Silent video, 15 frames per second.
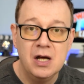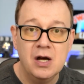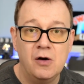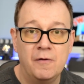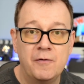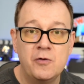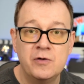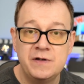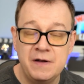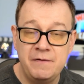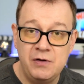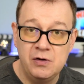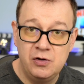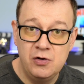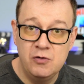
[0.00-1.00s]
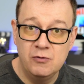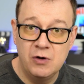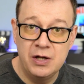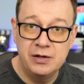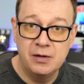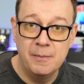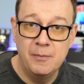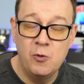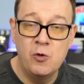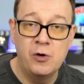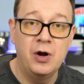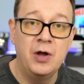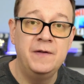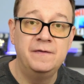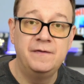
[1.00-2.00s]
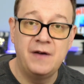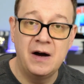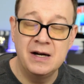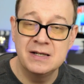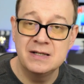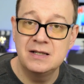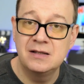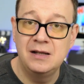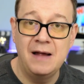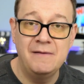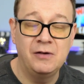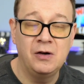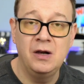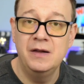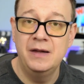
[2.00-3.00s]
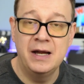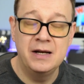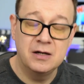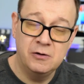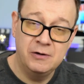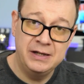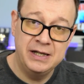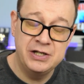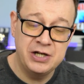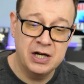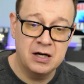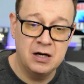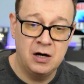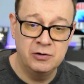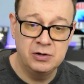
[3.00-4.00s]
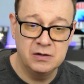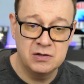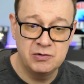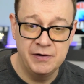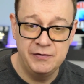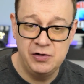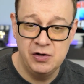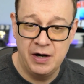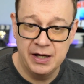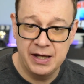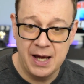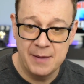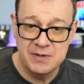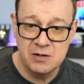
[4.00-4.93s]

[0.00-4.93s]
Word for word: Of course, if you do want a more advanced level, then go ahead and check out Swift UI Camp.